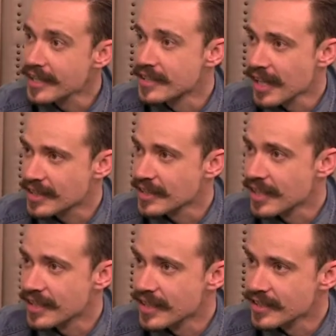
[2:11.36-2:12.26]
insights and
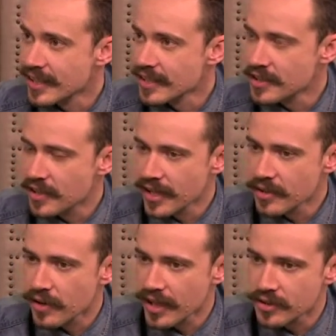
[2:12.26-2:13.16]
ideas, and then just get
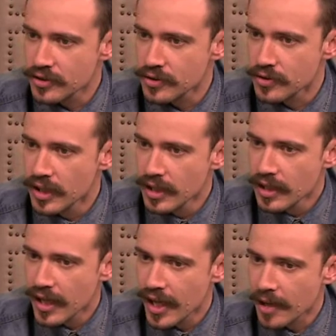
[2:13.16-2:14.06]
right into,
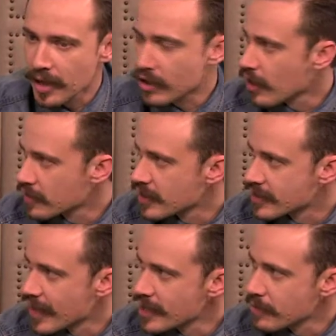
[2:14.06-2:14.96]
like after the
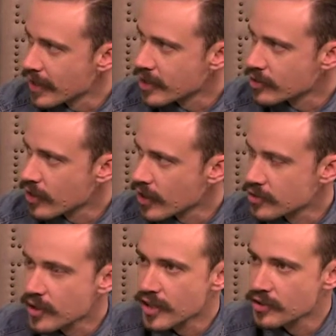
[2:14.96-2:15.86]
Tastemakers, got
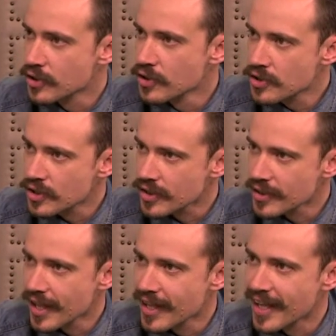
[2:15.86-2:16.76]
into execution,
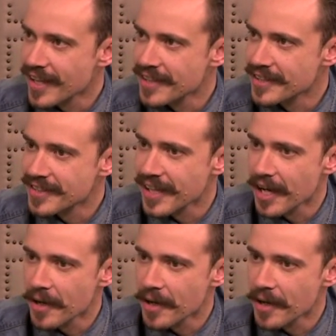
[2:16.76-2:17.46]
and that is.